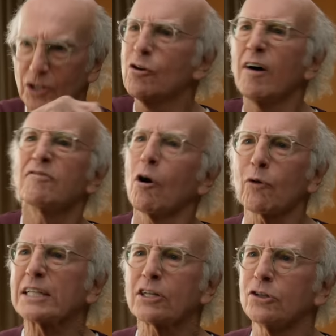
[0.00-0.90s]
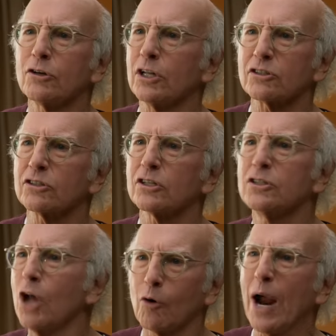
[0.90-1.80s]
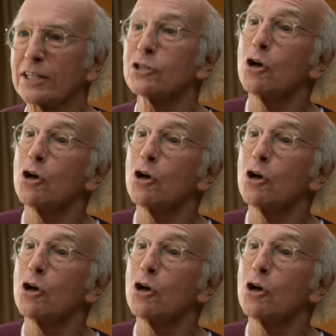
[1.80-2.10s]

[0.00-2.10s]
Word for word: You have no right to do this. No right.